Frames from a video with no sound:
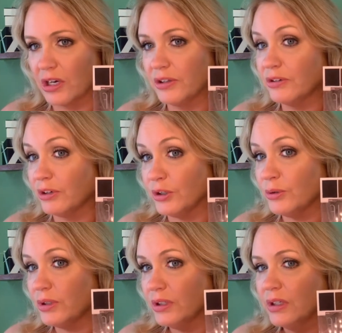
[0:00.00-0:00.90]
on their
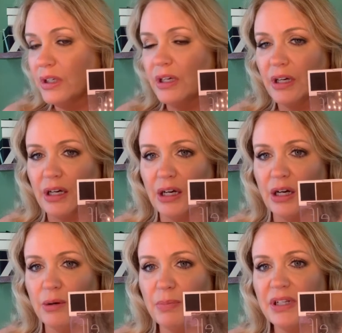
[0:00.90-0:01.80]
own.
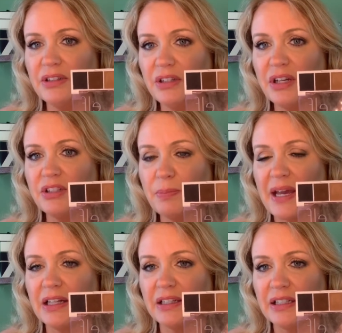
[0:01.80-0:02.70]
But it's a nice
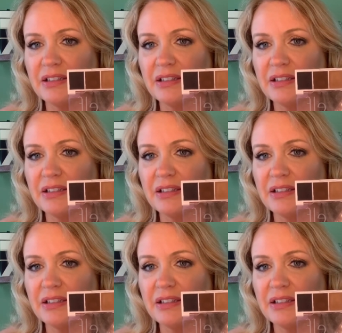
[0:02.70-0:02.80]
palette.